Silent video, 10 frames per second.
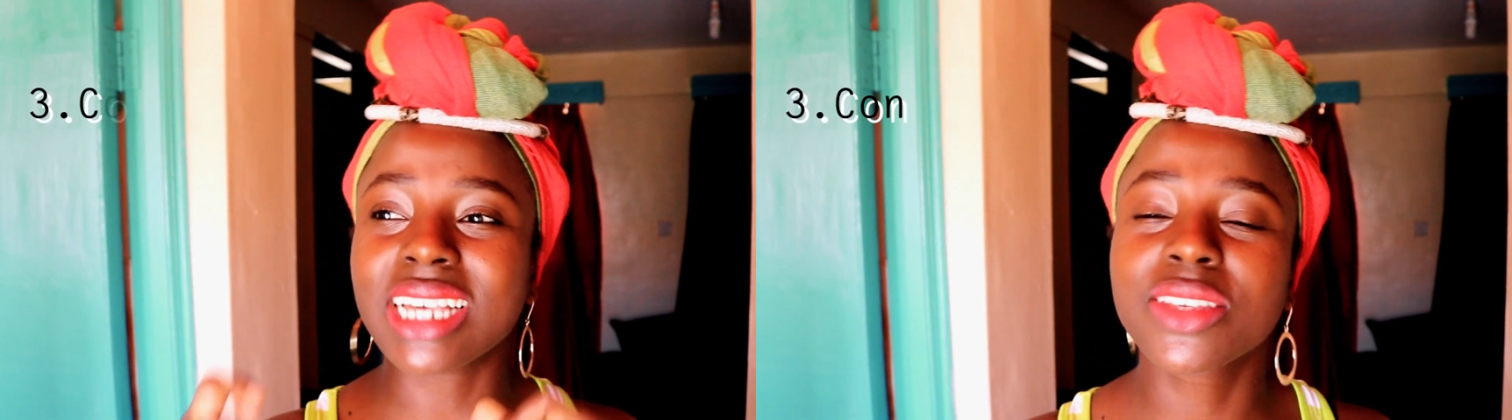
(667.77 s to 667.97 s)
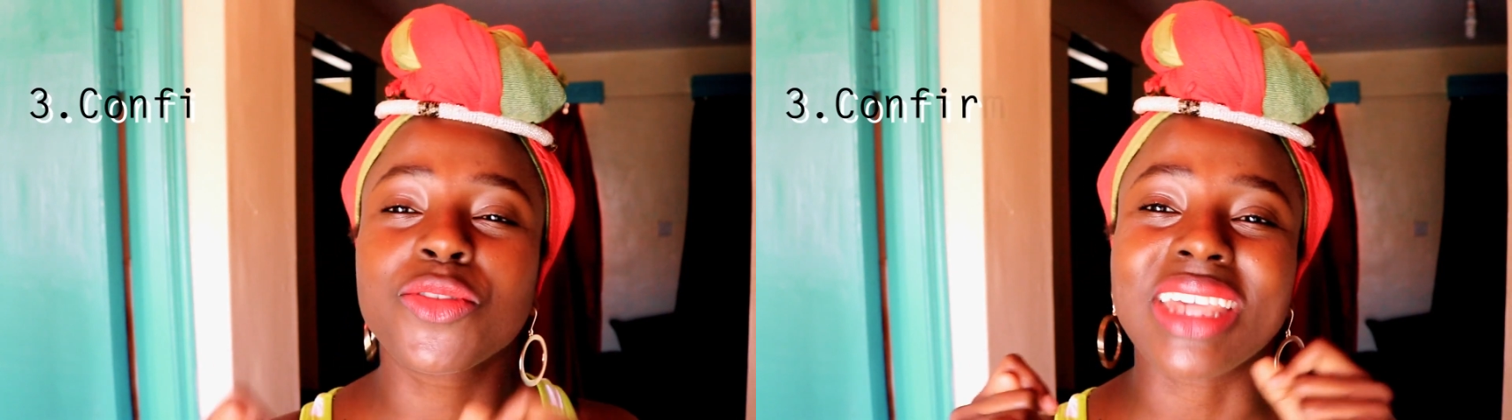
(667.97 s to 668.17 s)

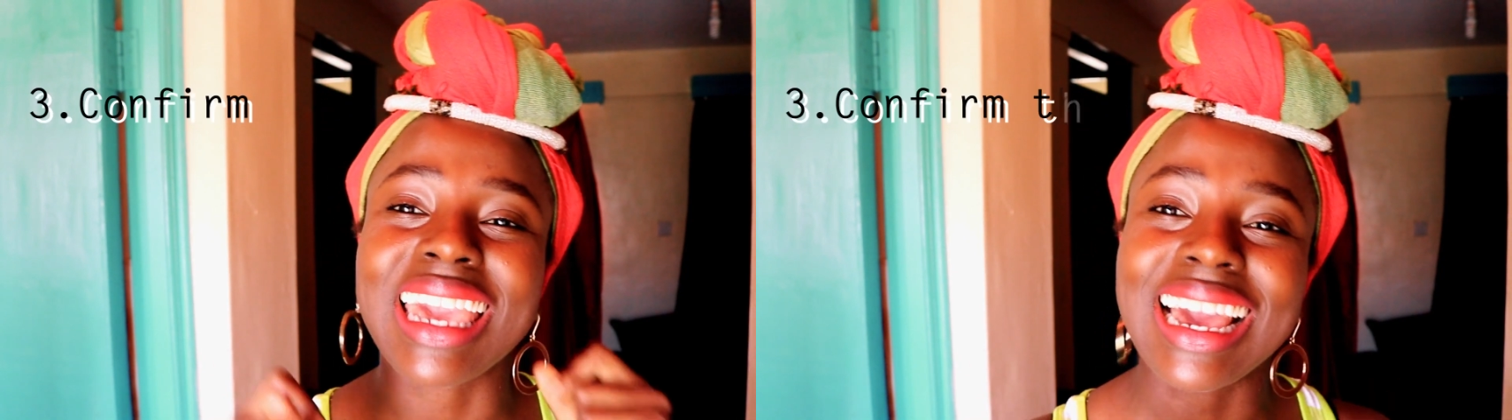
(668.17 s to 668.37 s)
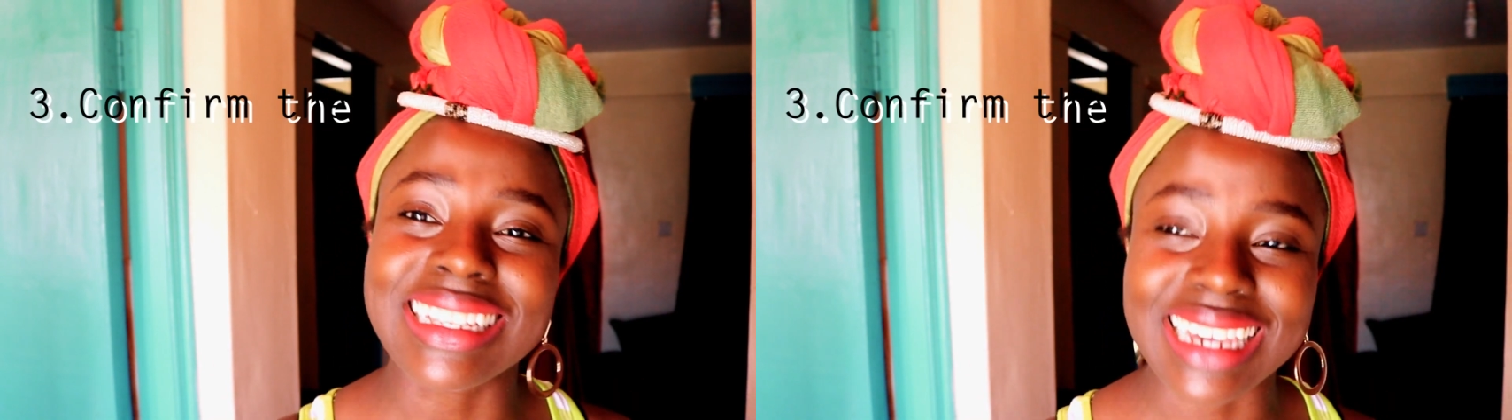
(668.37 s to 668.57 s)
ask for the
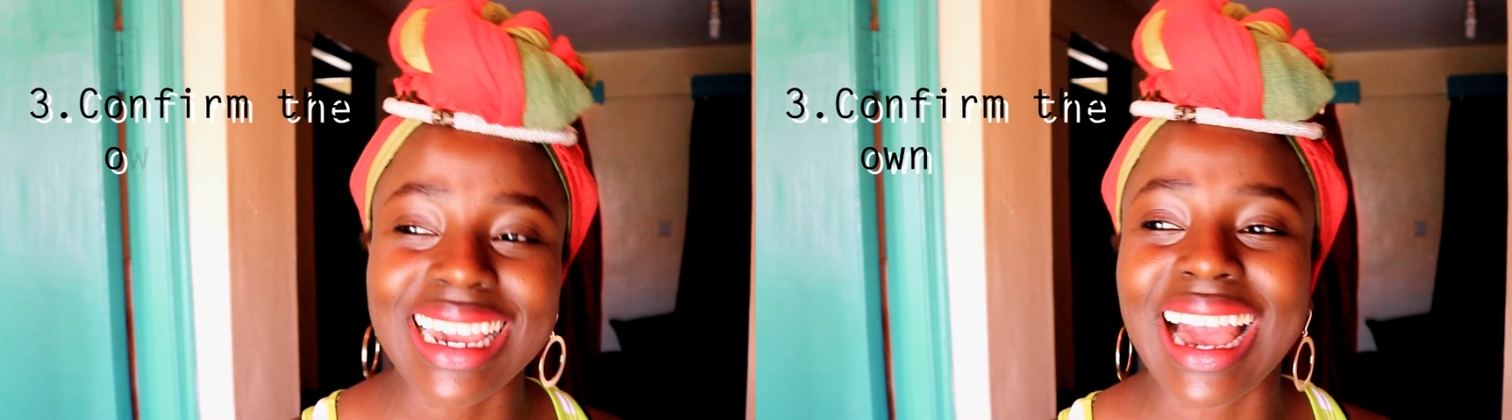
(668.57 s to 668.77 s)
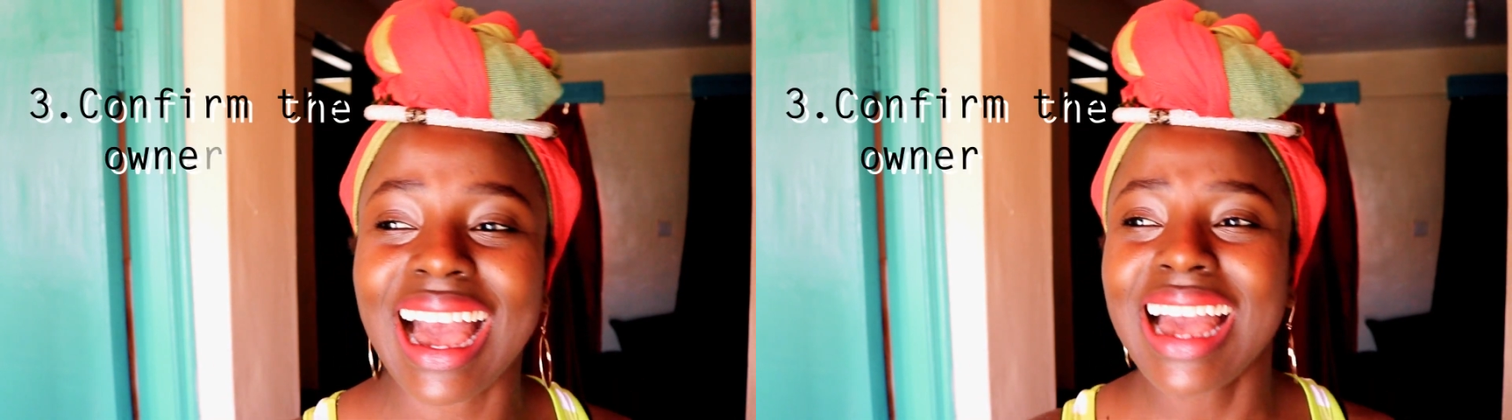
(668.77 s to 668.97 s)

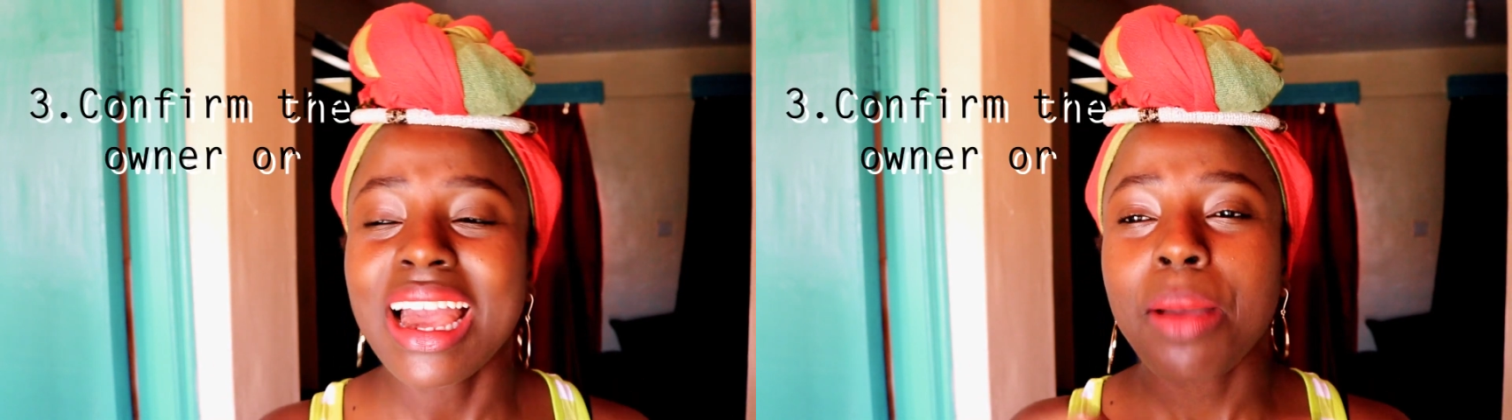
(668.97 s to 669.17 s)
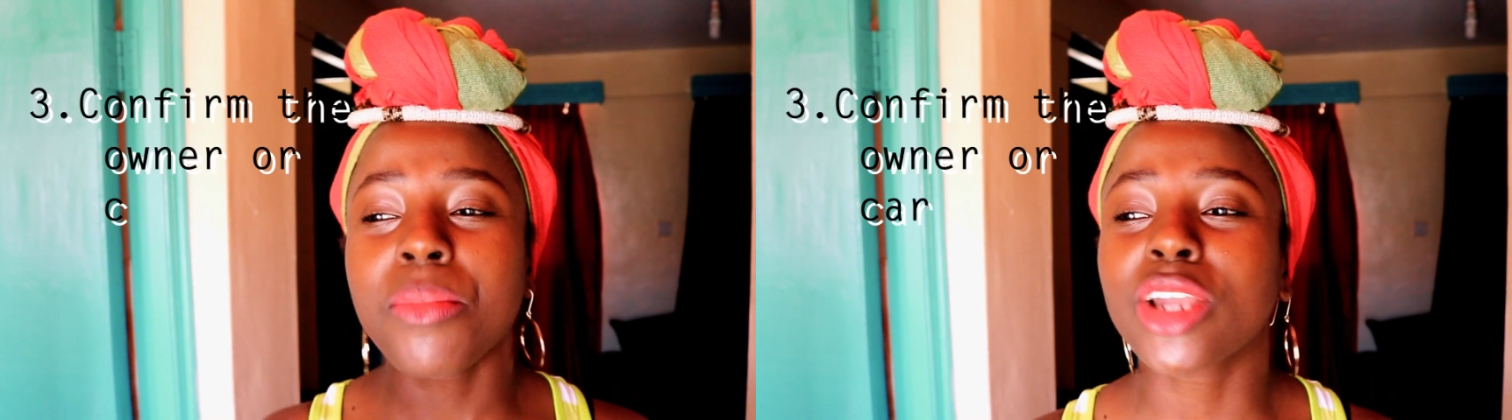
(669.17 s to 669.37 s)
caretaker
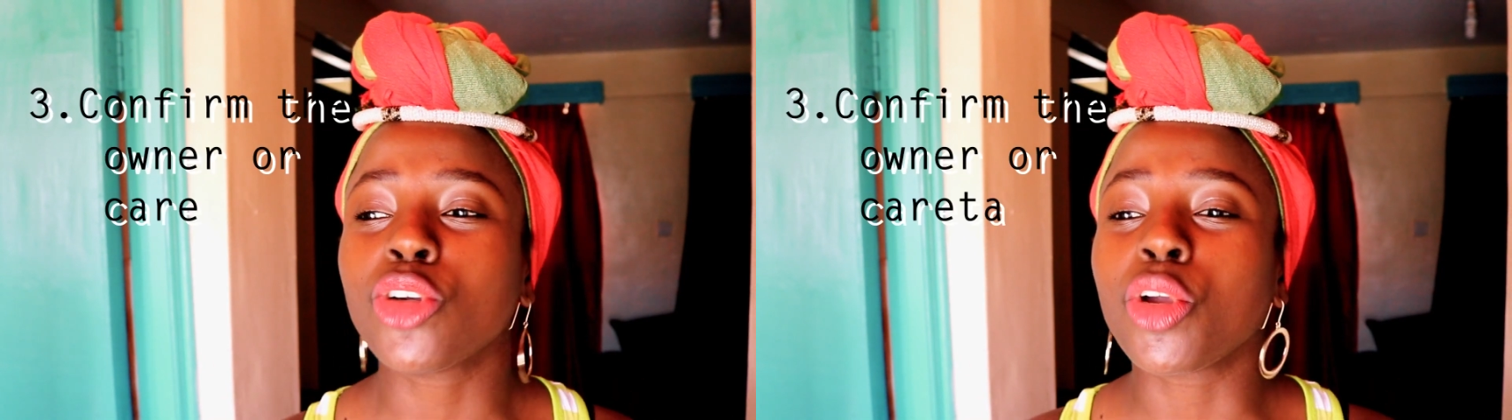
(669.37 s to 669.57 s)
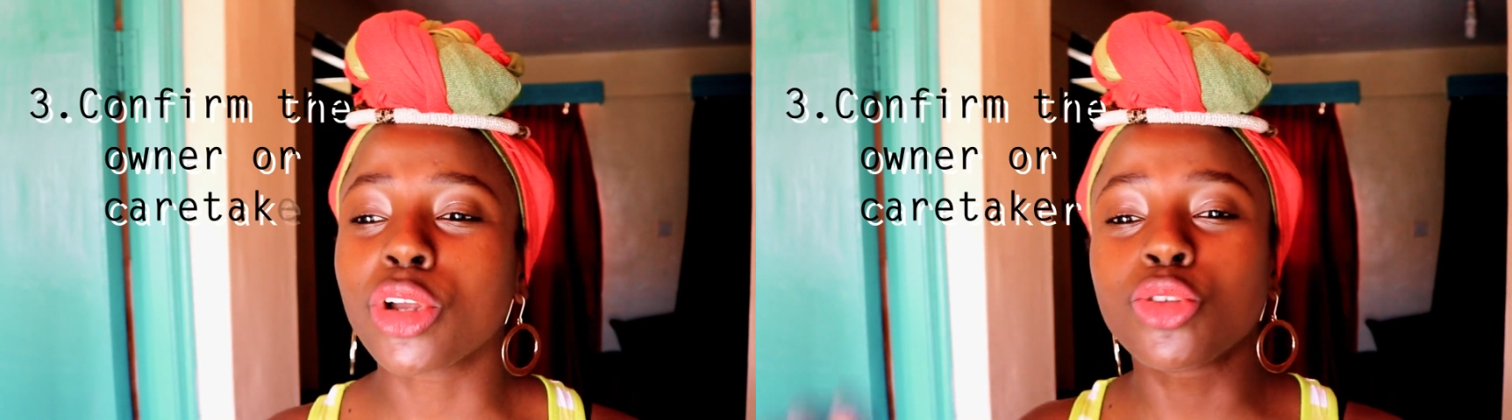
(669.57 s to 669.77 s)
make
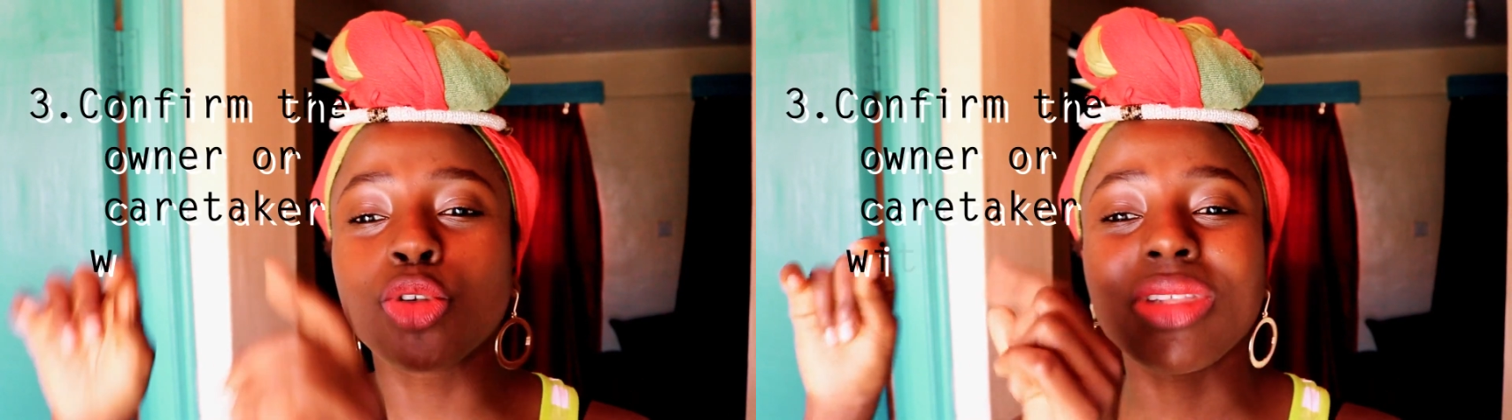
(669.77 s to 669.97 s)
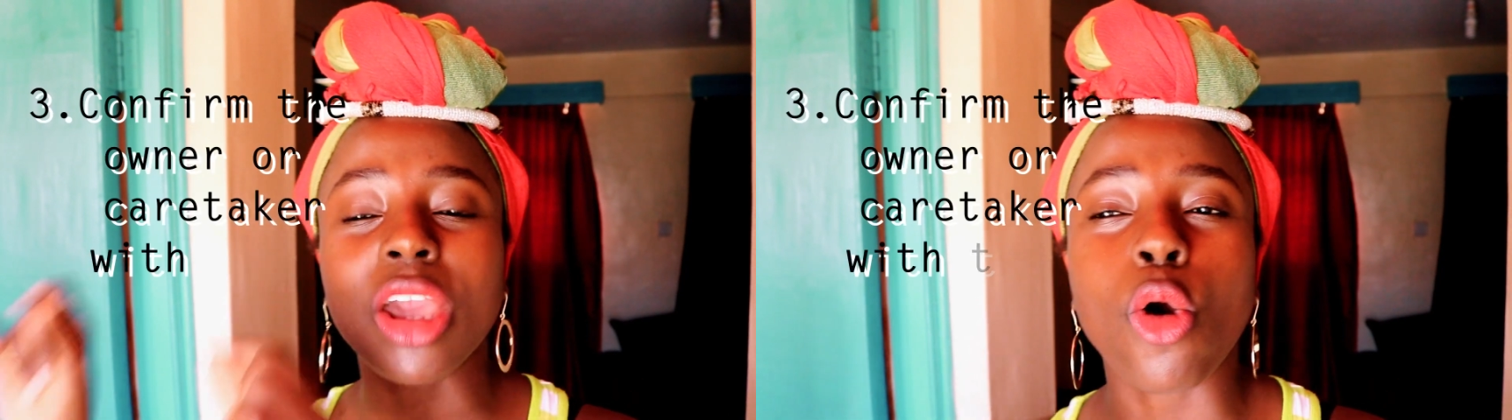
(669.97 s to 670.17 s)
sure you want to
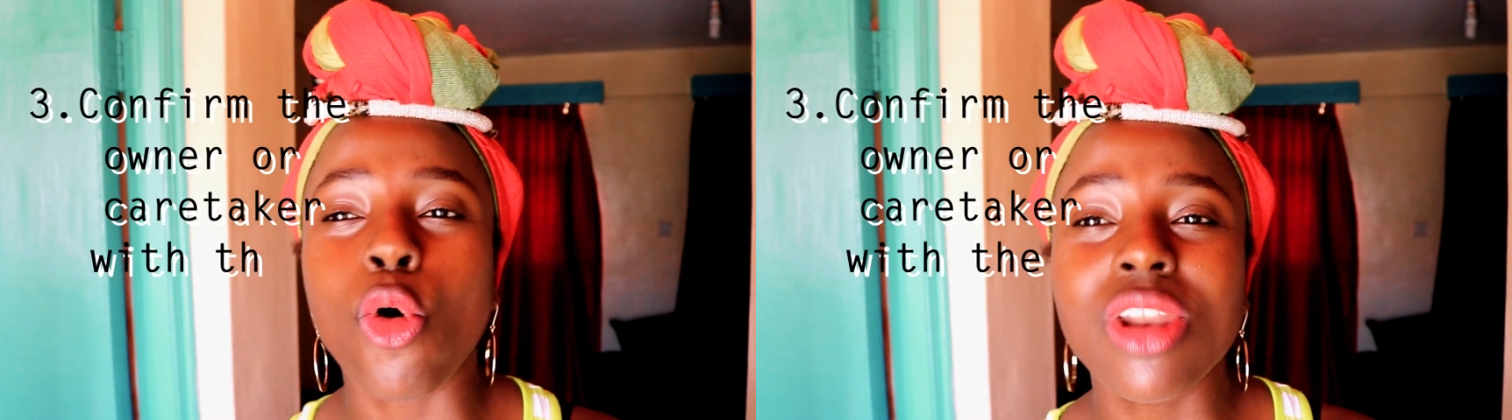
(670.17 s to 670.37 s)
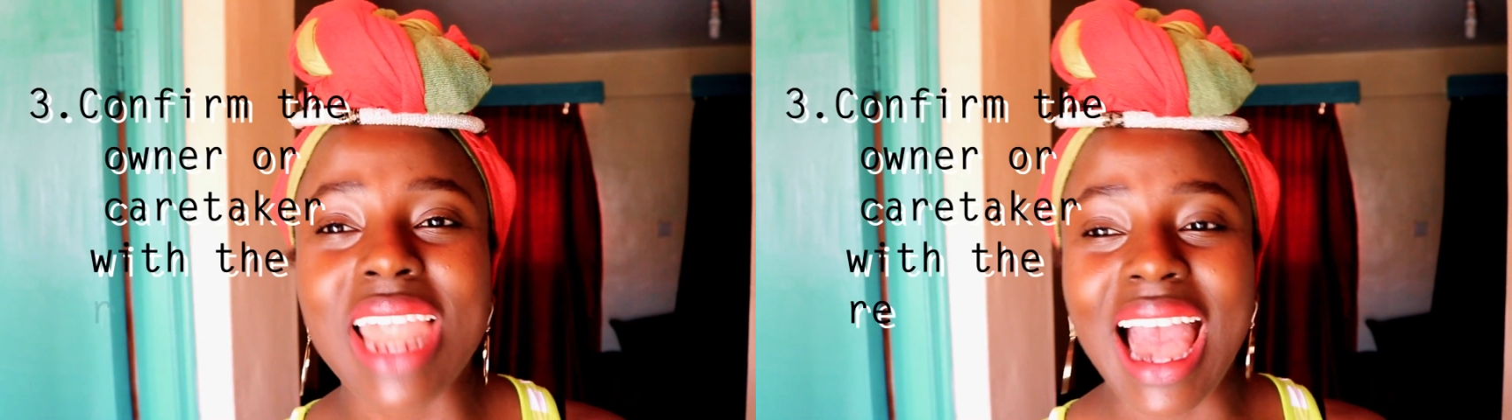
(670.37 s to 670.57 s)
know the owner